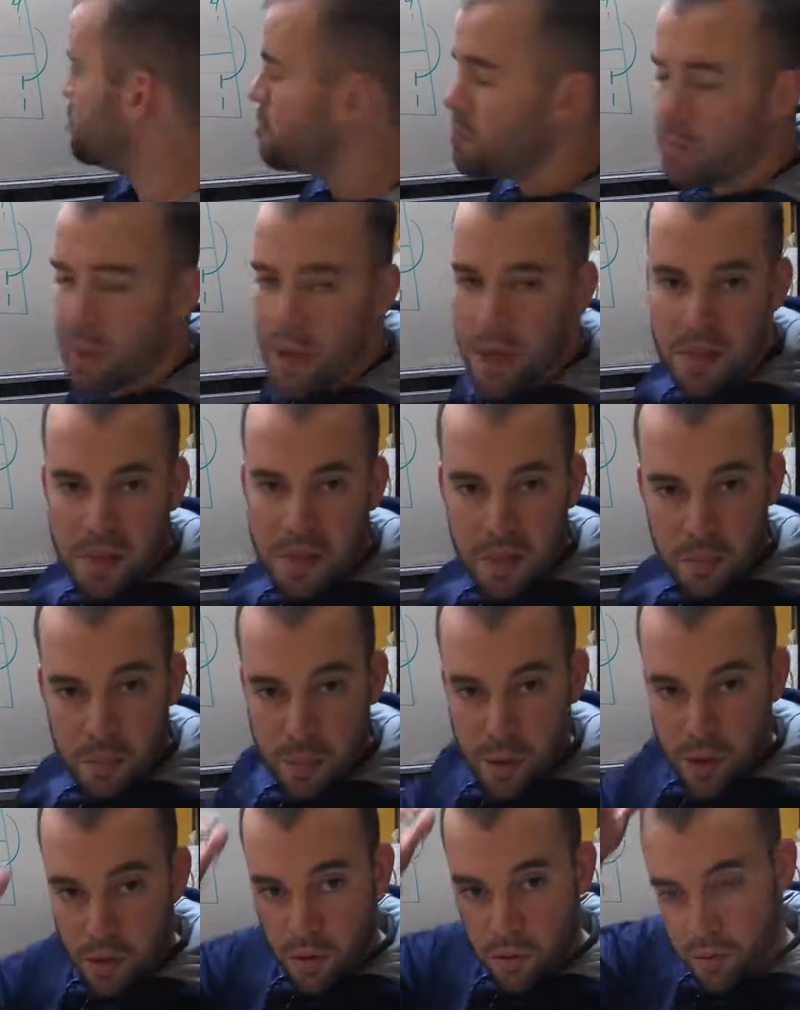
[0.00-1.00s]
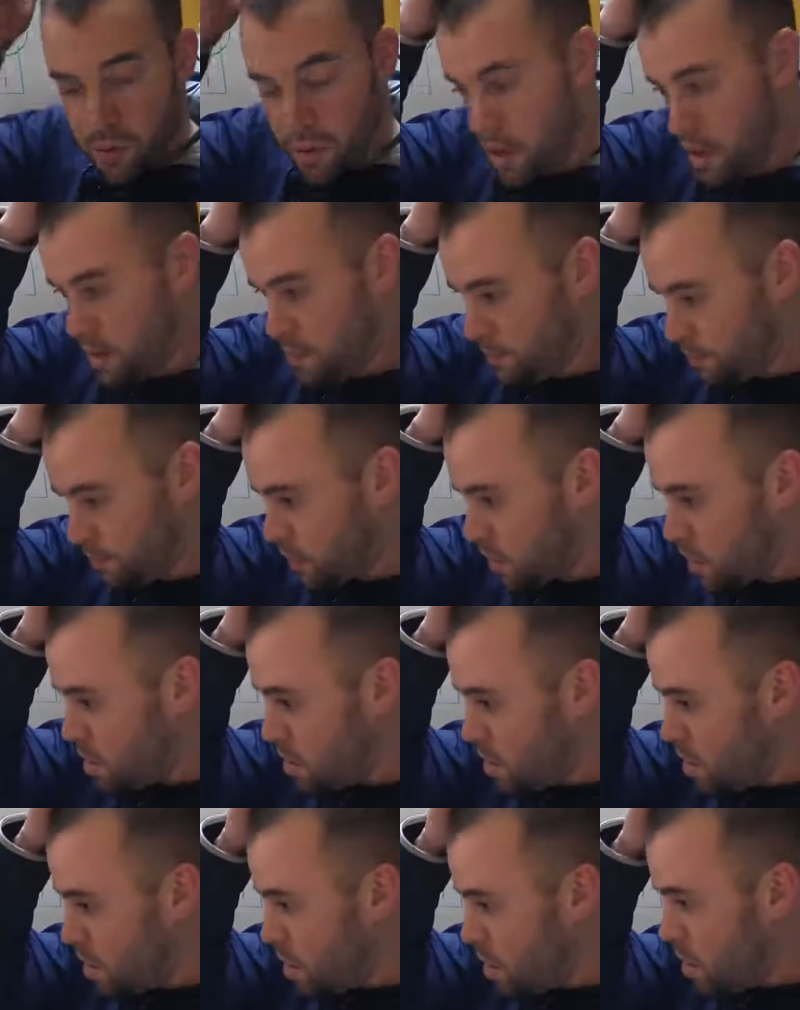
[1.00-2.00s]
your basic butterfly.
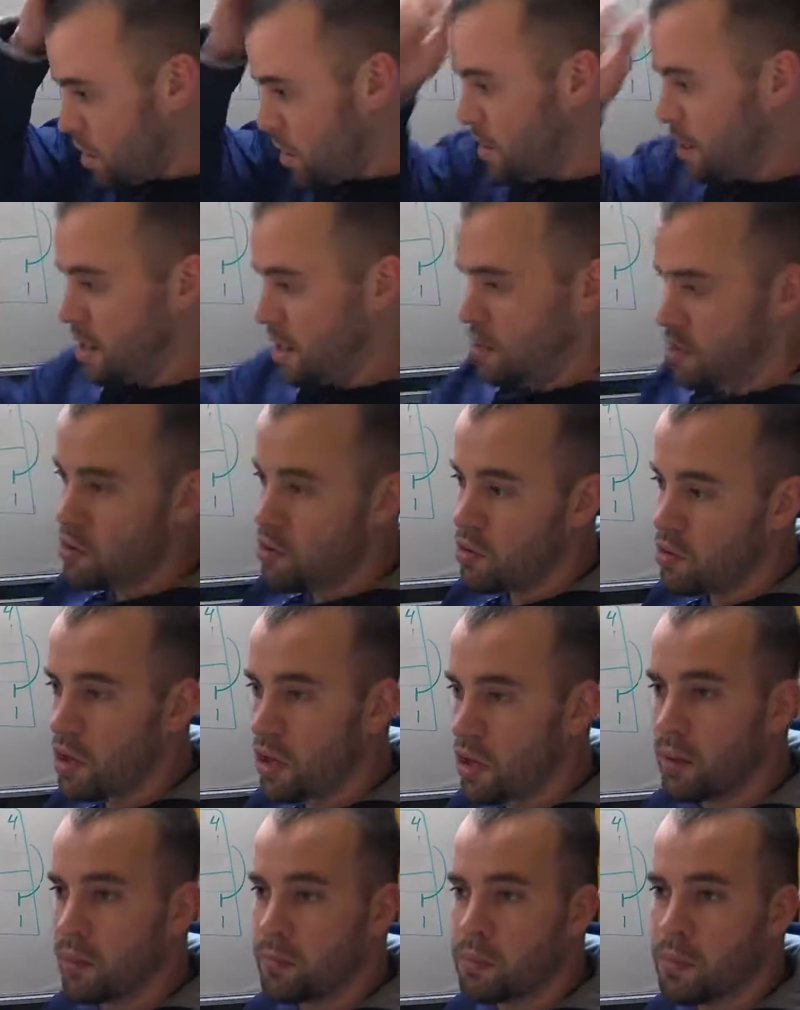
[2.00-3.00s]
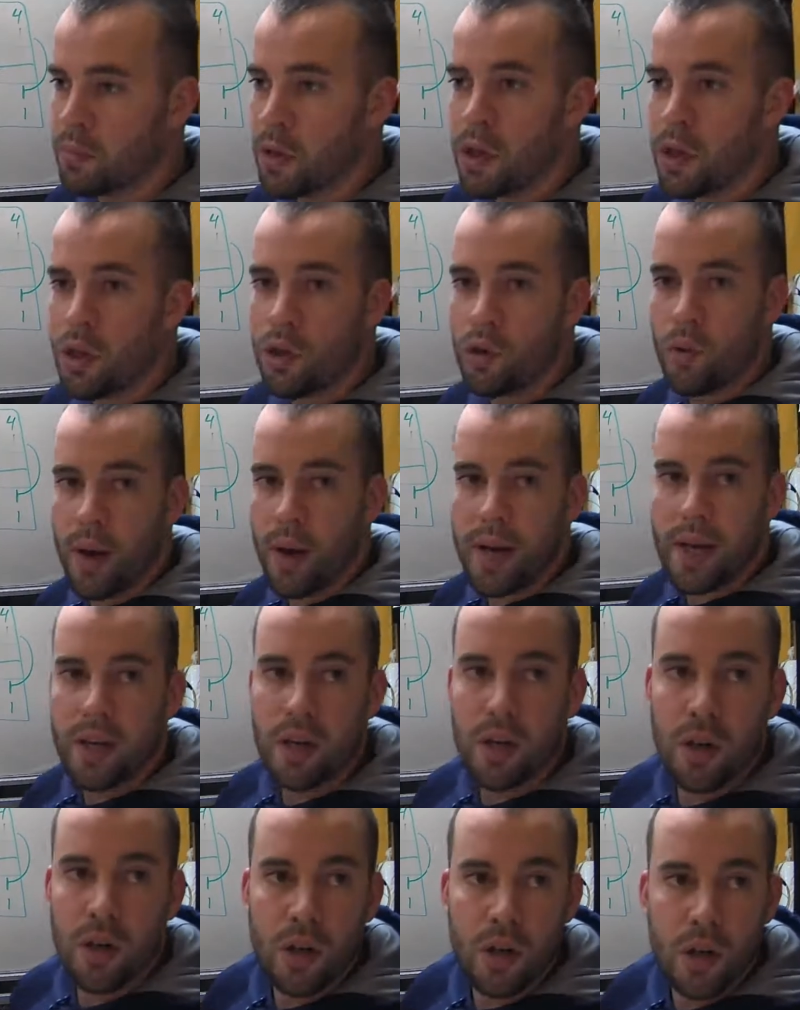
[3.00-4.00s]
Now you can grade it
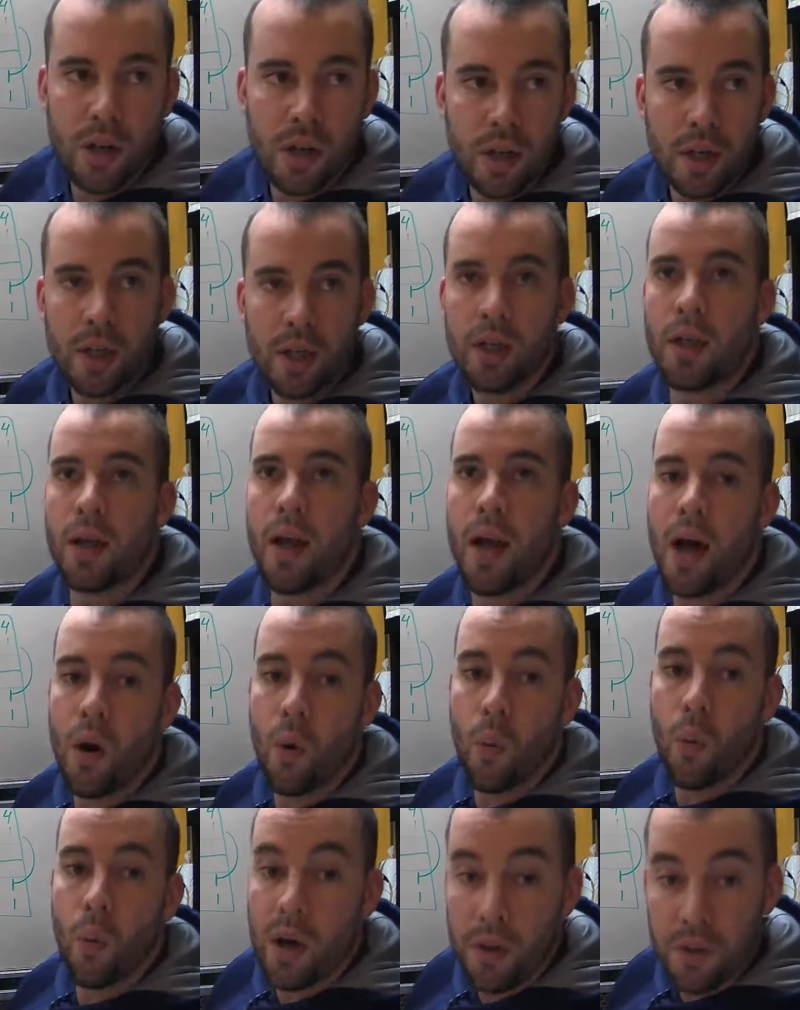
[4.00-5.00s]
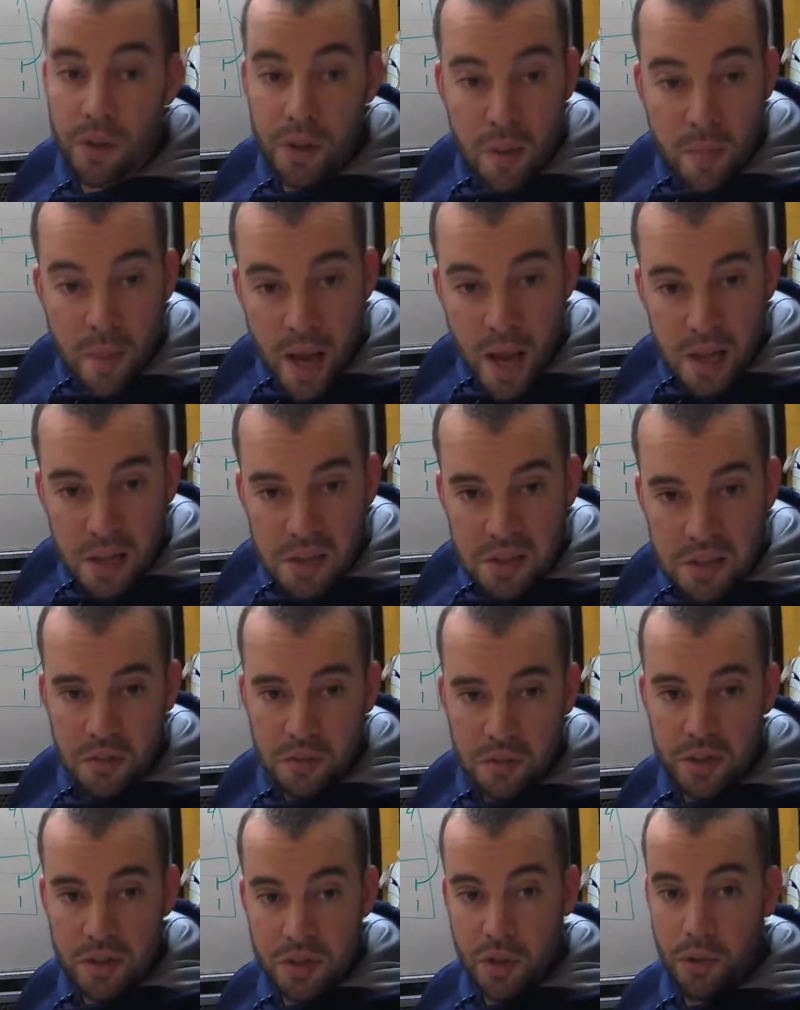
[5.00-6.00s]
on how well they pass.
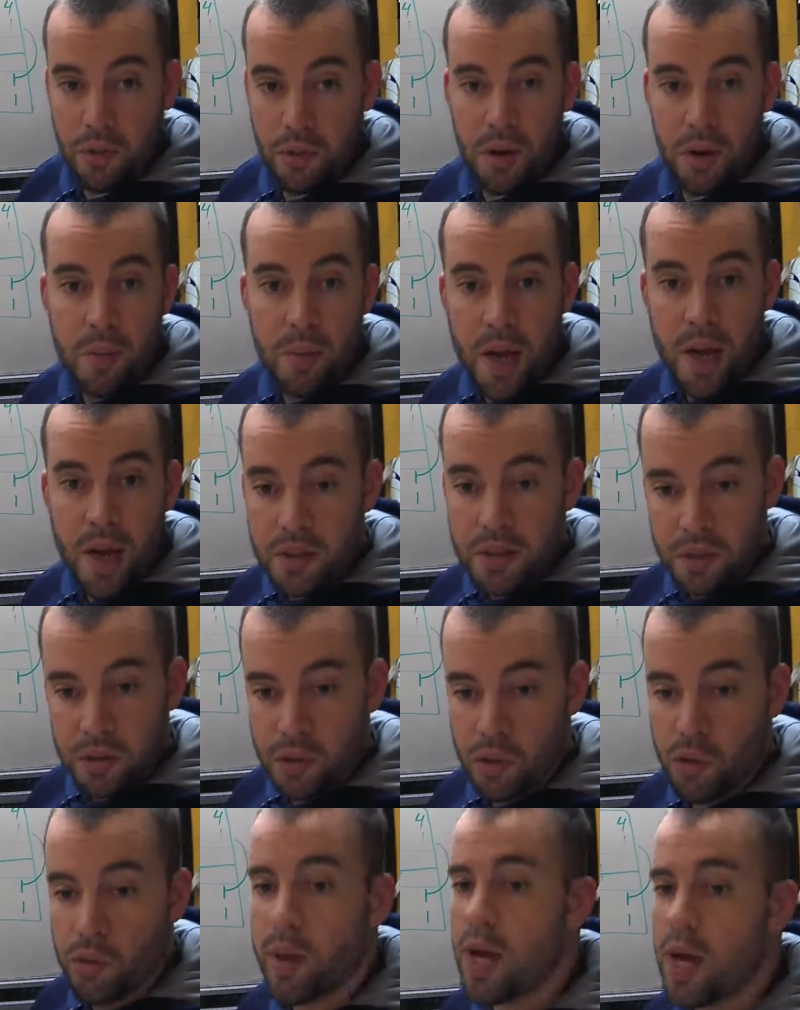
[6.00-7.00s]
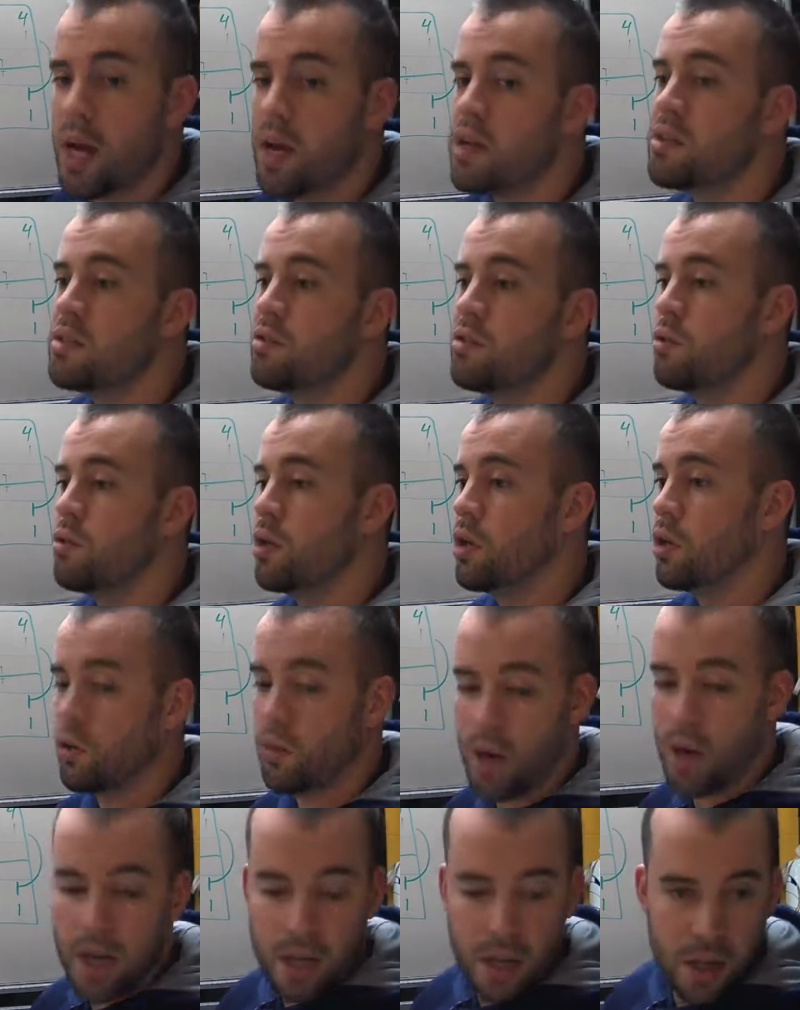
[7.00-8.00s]
If it's a 3 pass, a 2 pass, you can
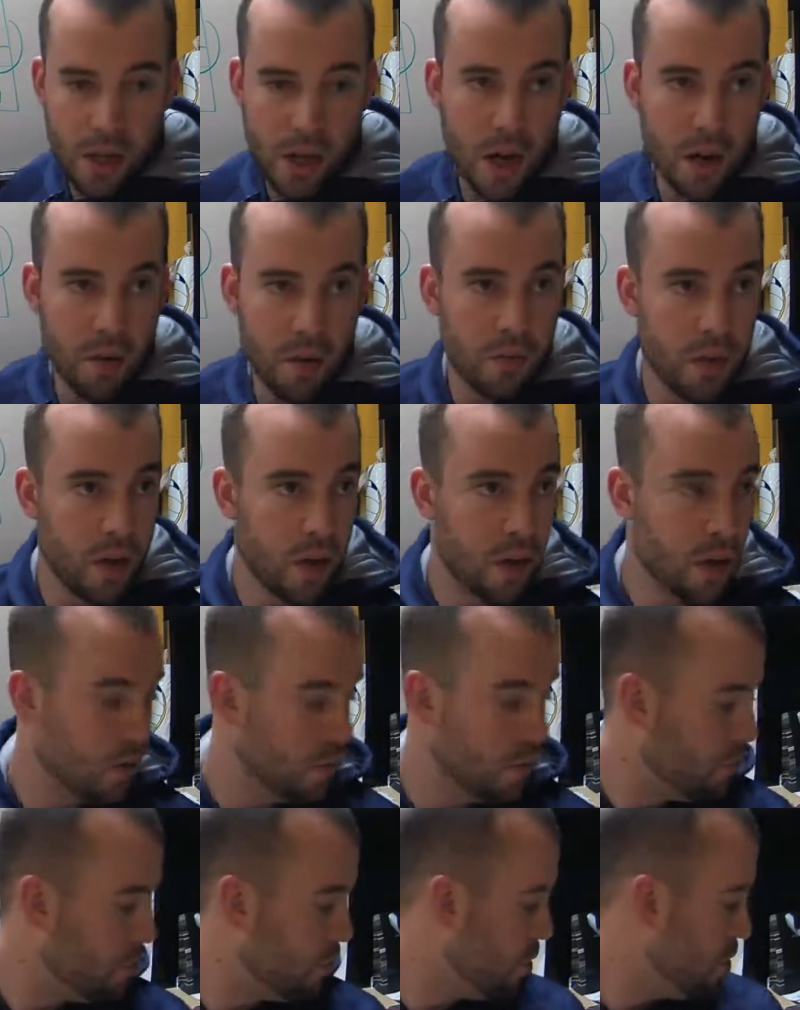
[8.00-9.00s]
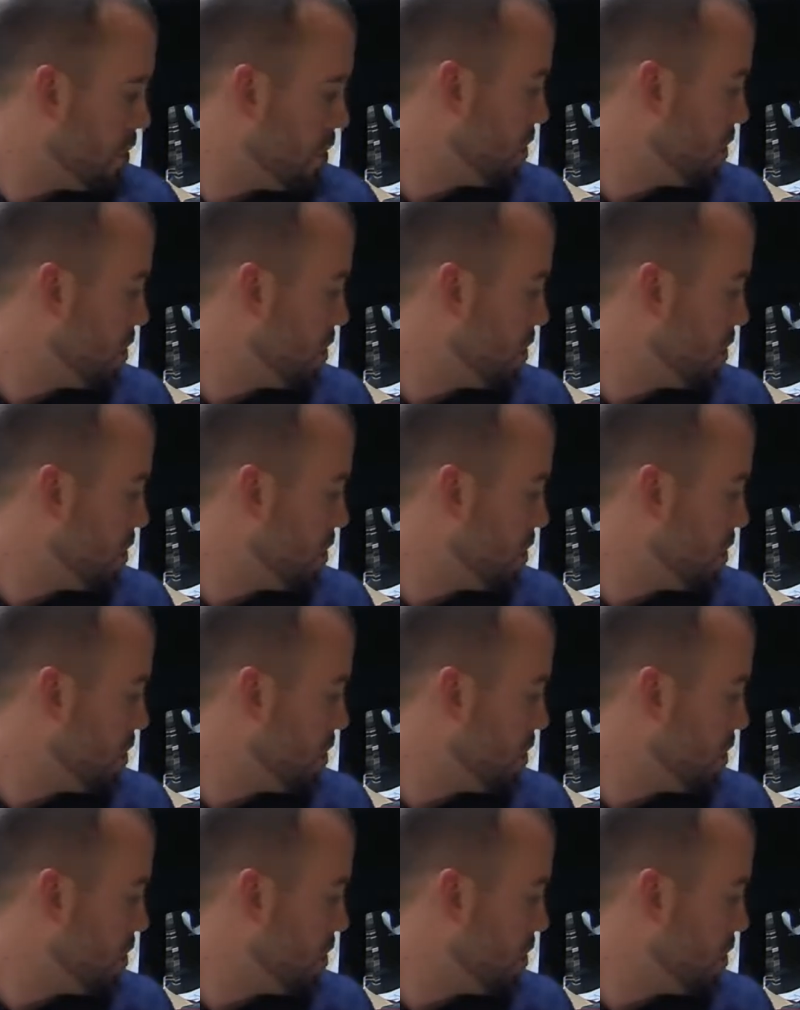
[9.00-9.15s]
grade it off of